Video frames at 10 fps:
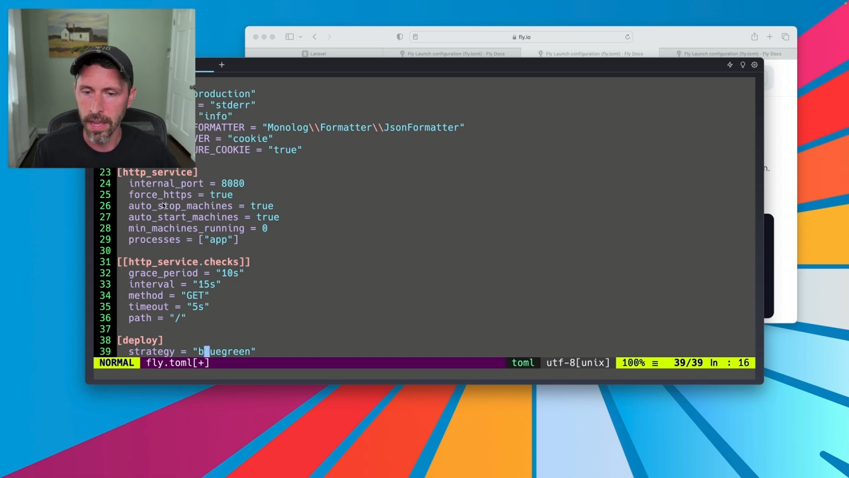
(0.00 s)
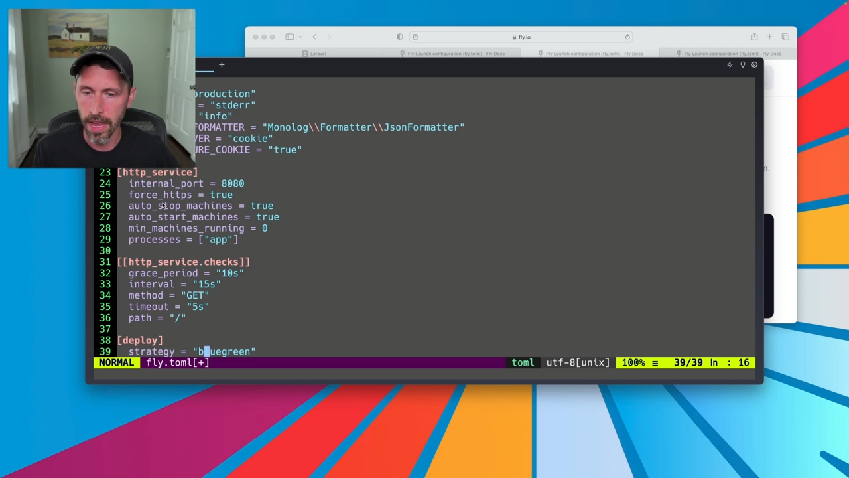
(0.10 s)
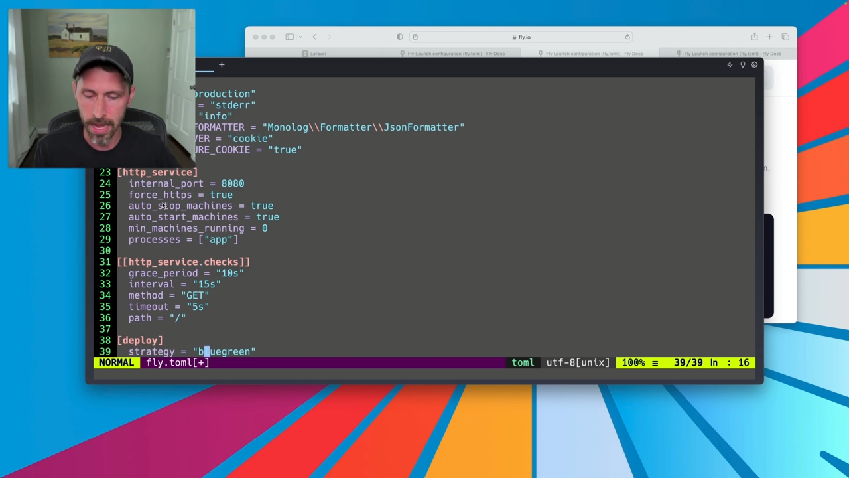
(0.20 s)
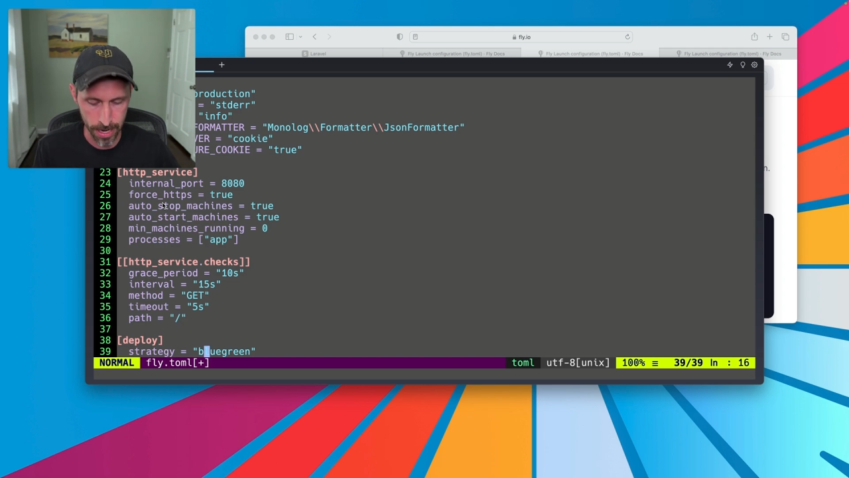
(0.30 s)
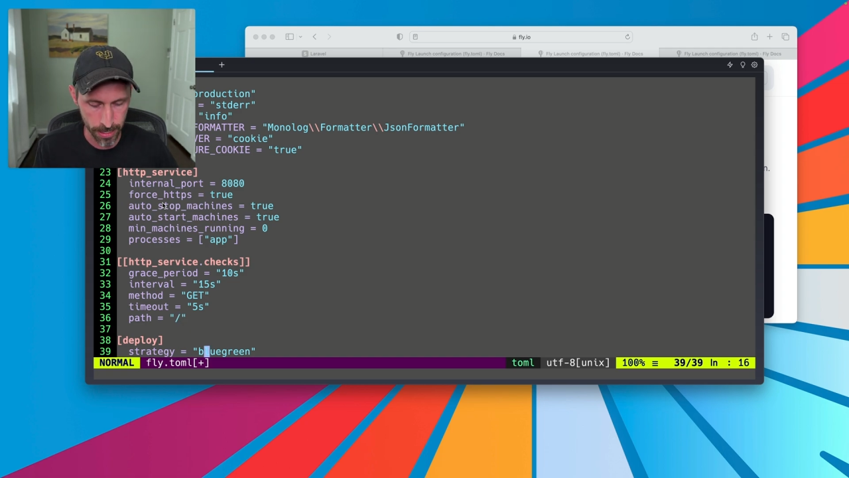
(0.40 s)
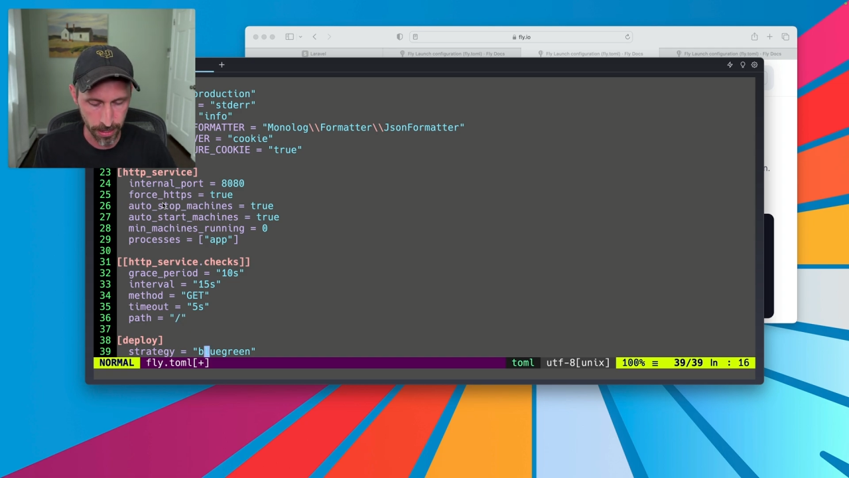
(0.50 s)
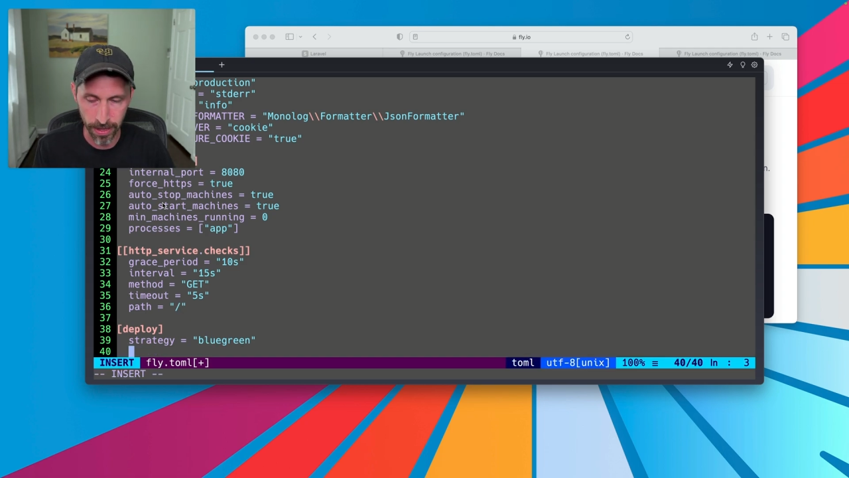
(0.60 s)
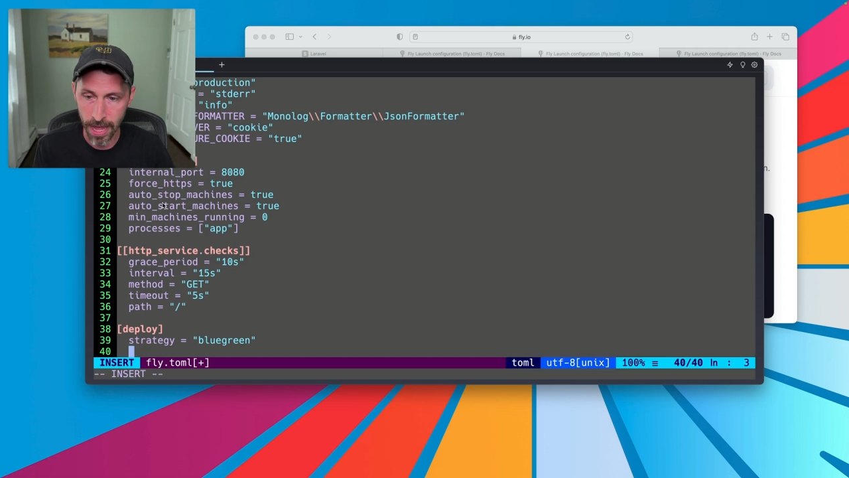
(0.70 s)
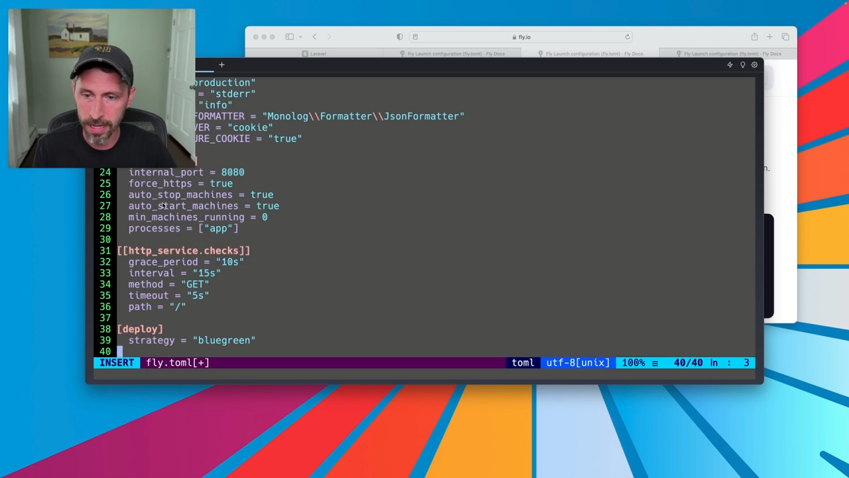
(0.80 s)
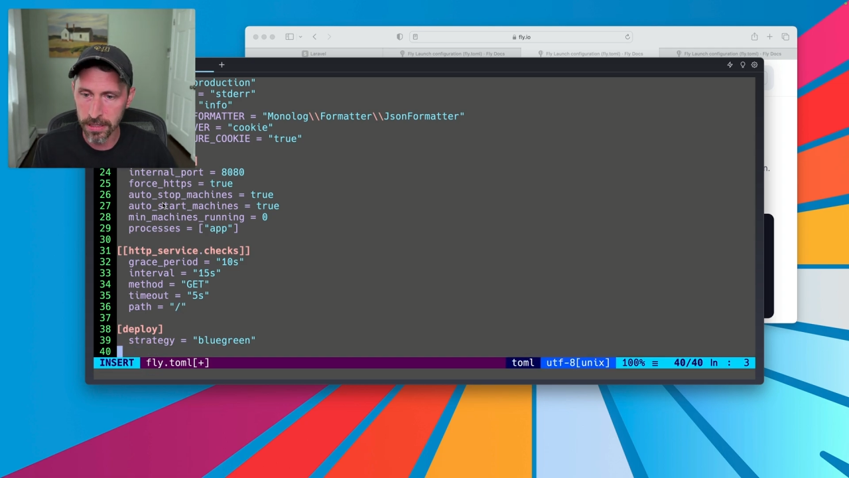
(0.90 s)
And
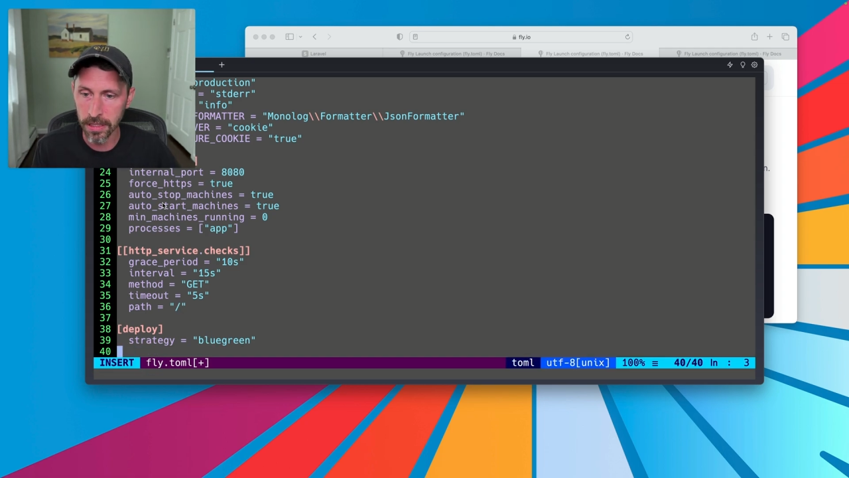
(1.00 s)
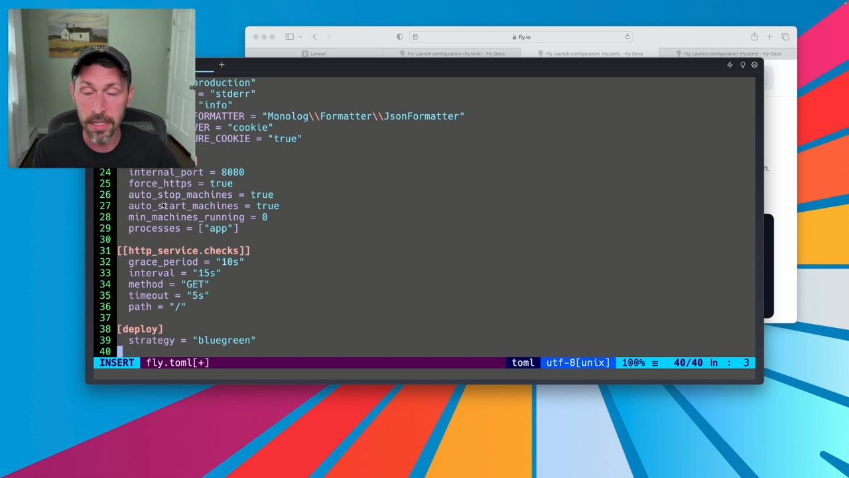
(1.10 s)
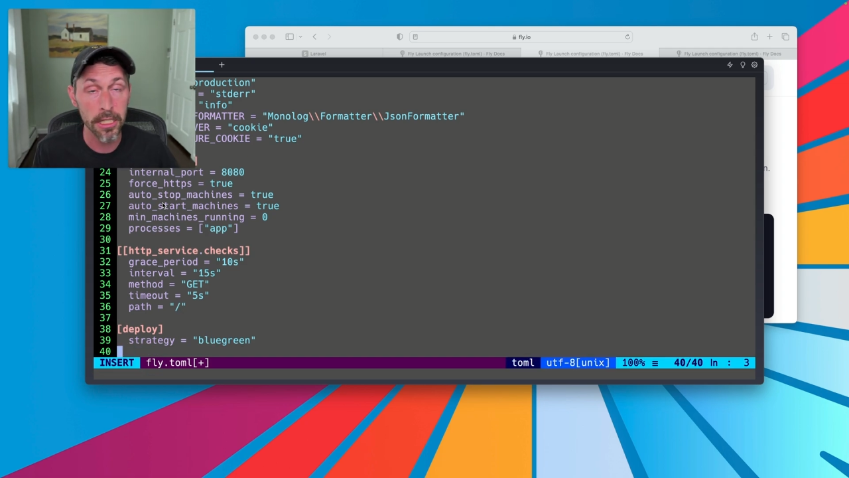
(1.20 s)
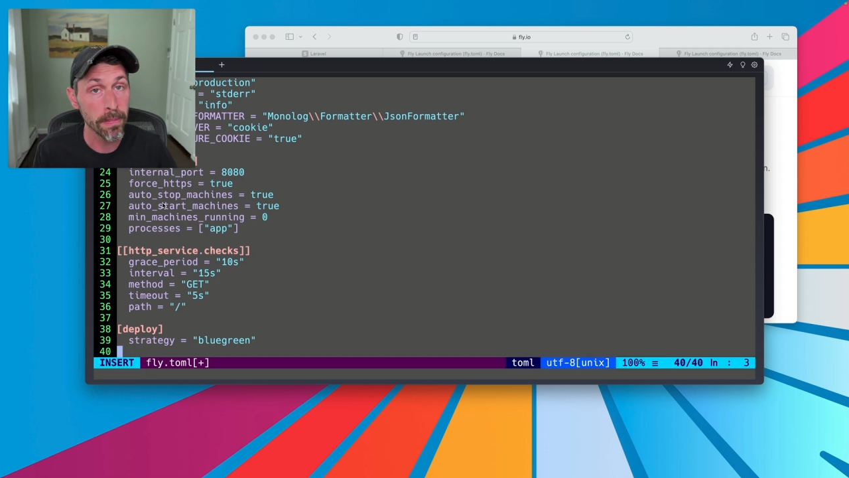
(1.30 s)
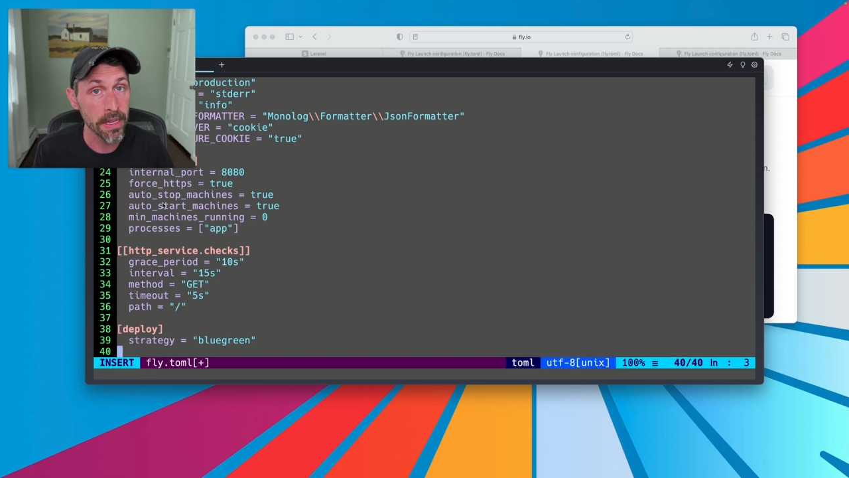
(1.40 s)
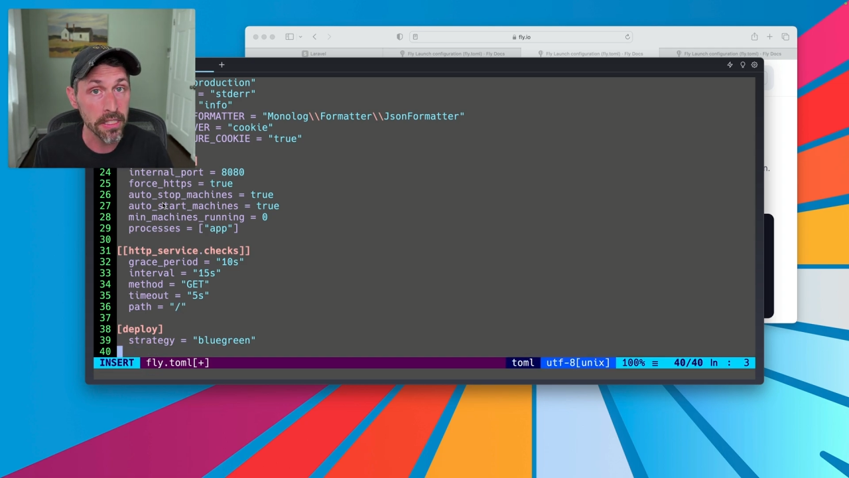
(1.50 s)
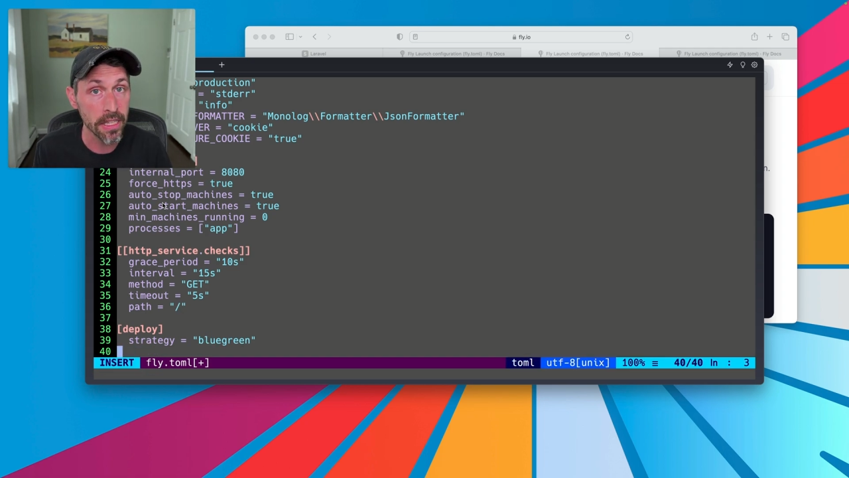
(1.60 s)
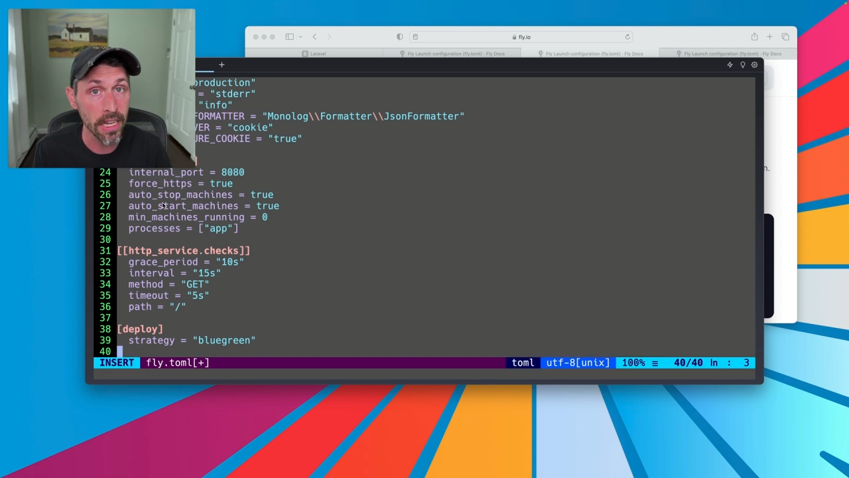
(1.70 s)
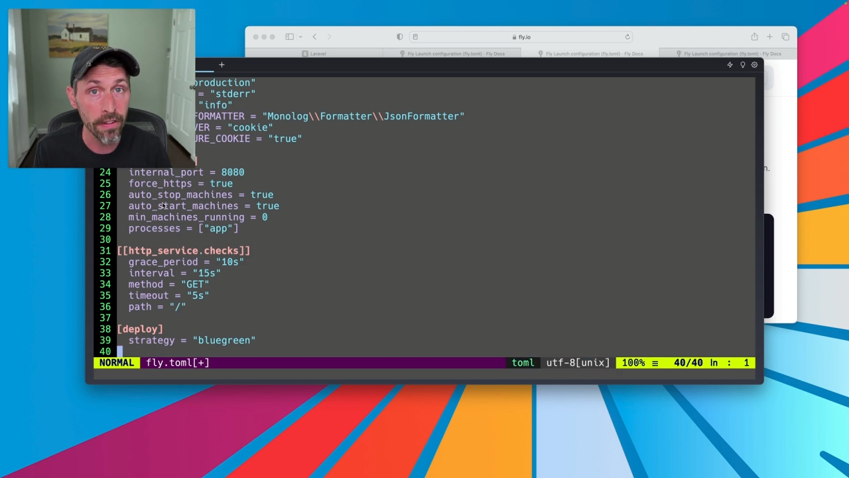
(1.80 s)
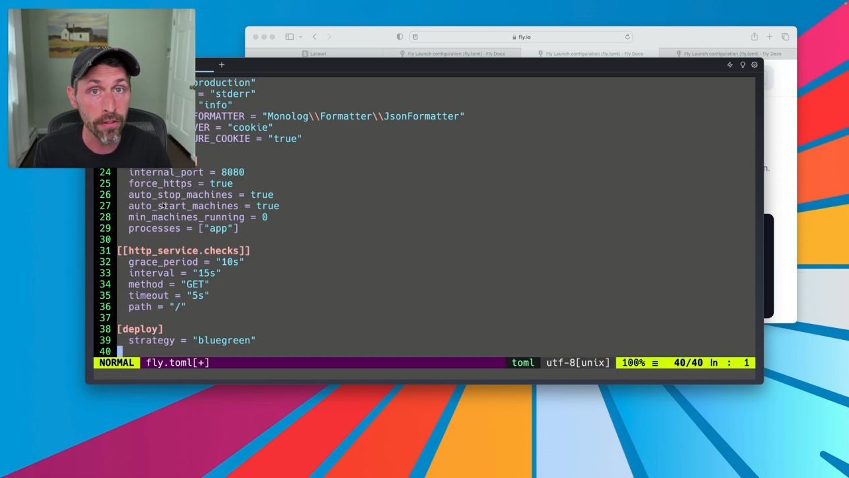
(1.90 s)
that is basically it